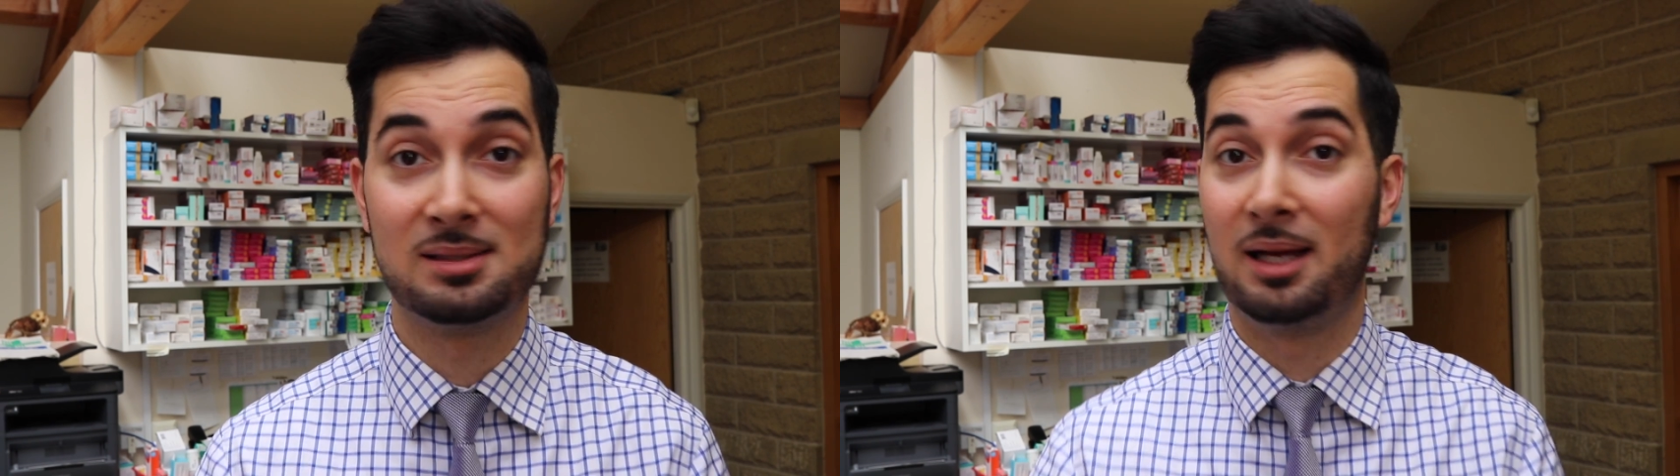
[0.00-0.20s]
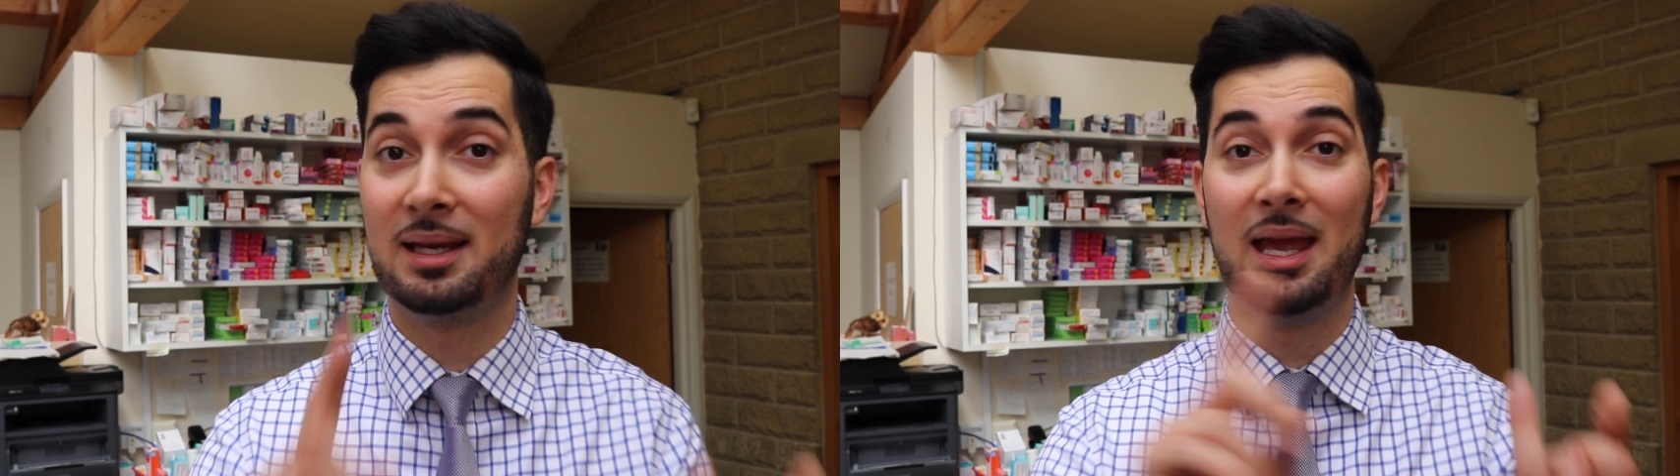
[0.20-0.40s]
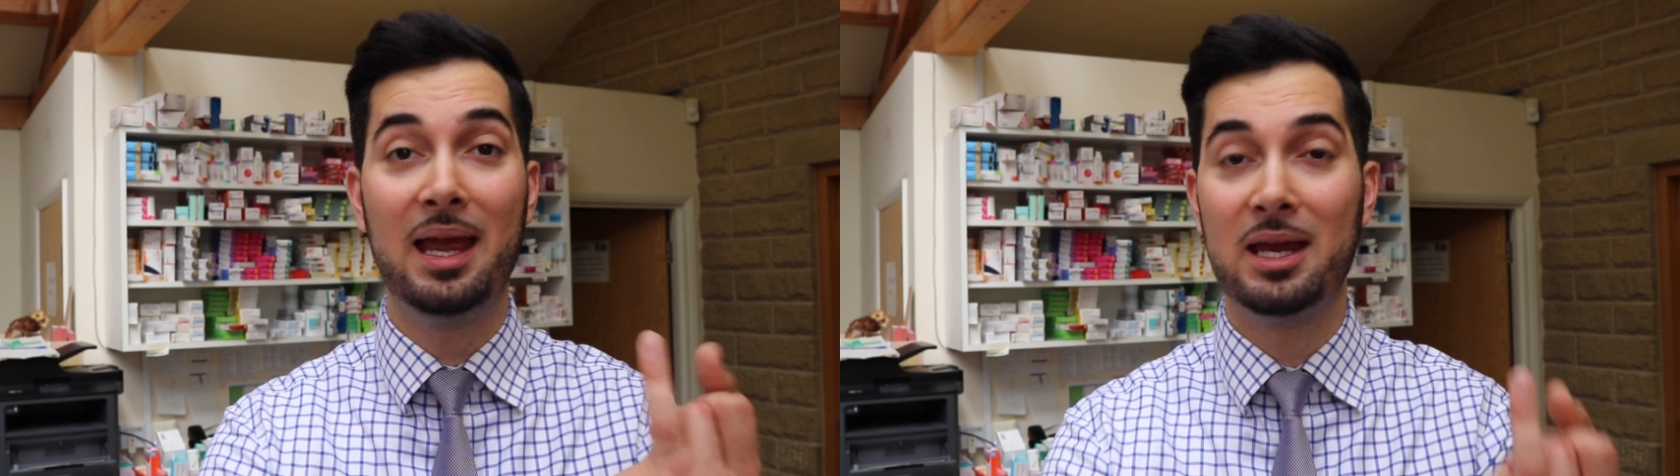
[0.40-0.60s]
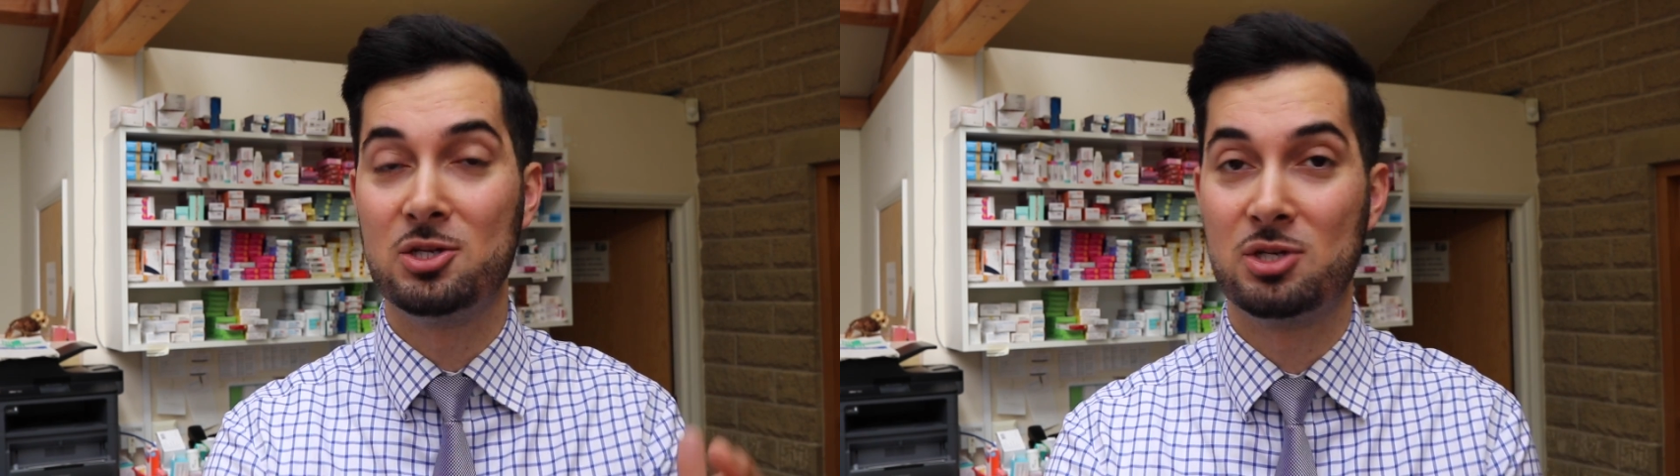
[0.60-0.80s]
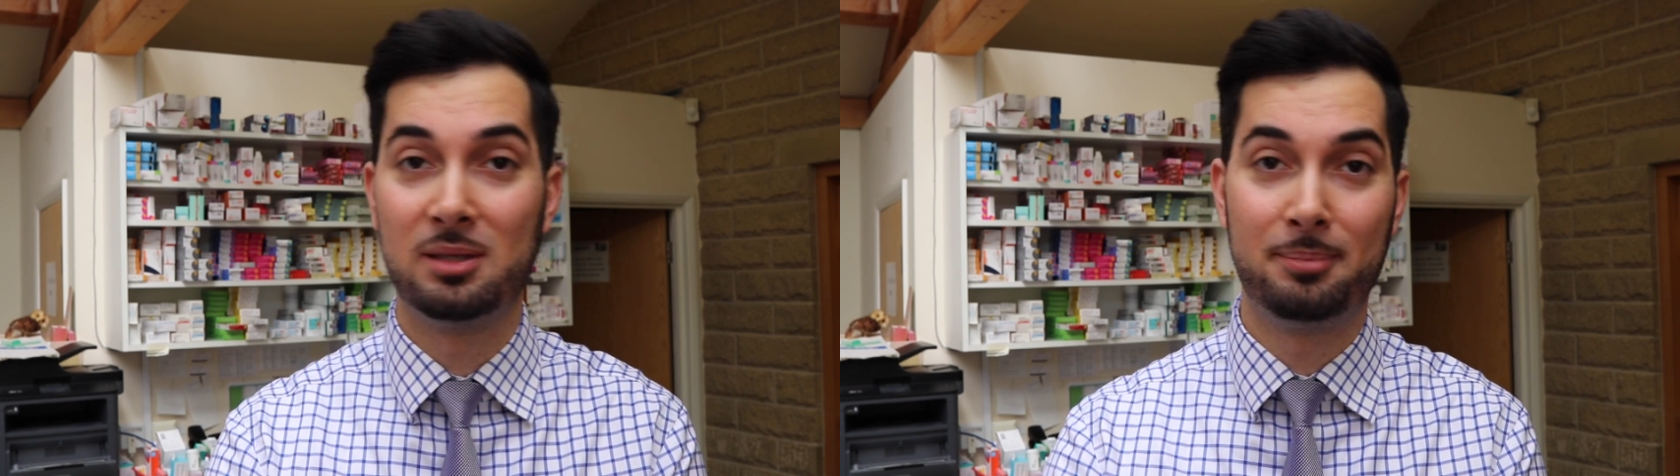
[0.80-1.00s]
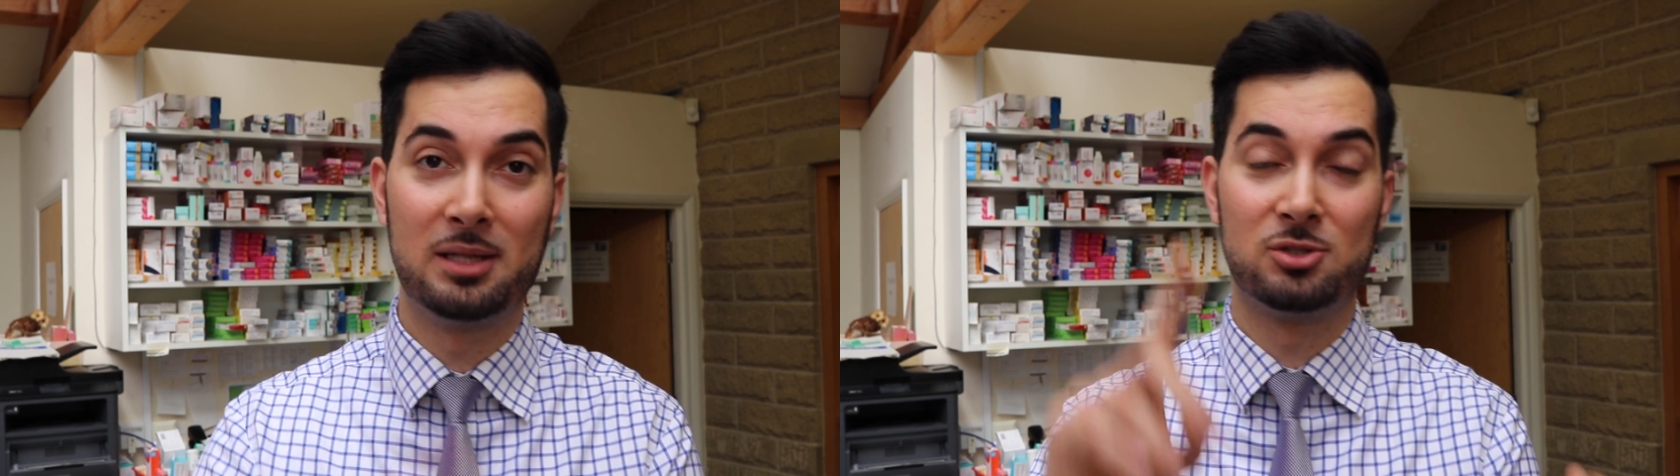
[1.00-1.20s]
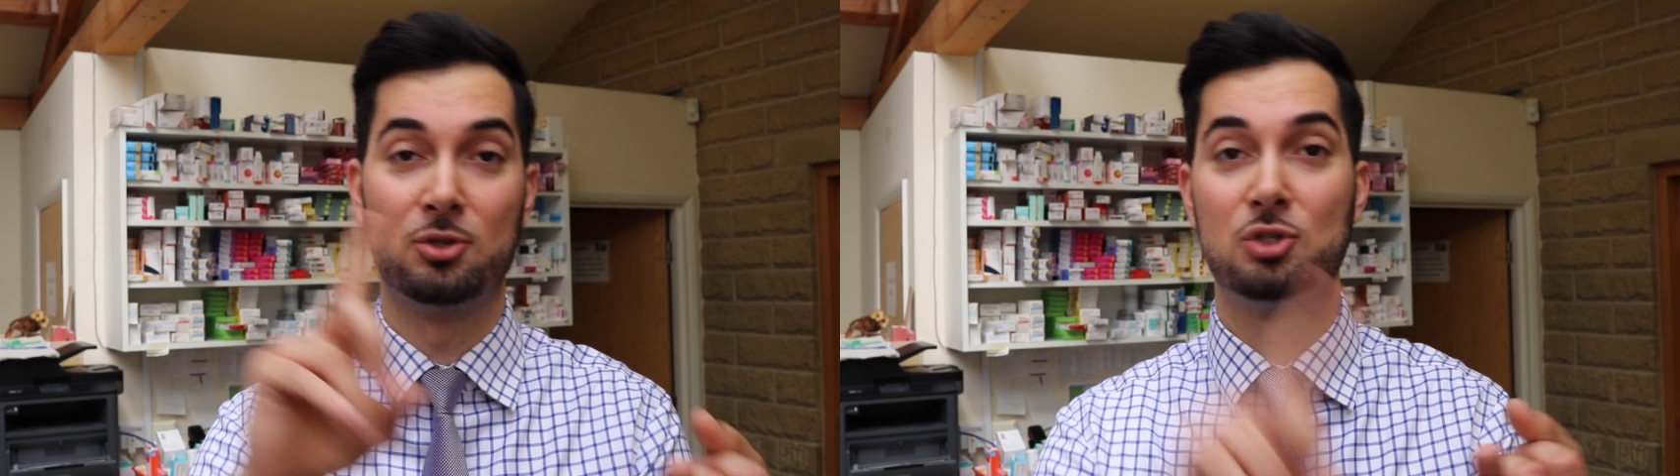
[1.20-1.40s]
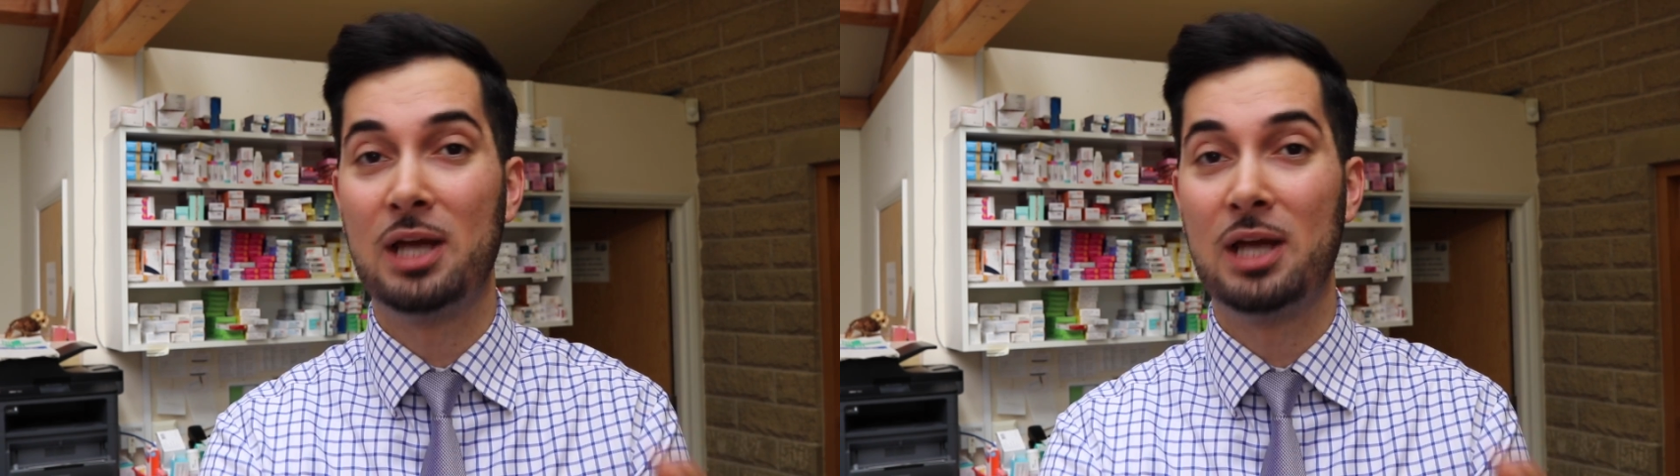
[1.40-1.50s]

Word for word: like age, it depends on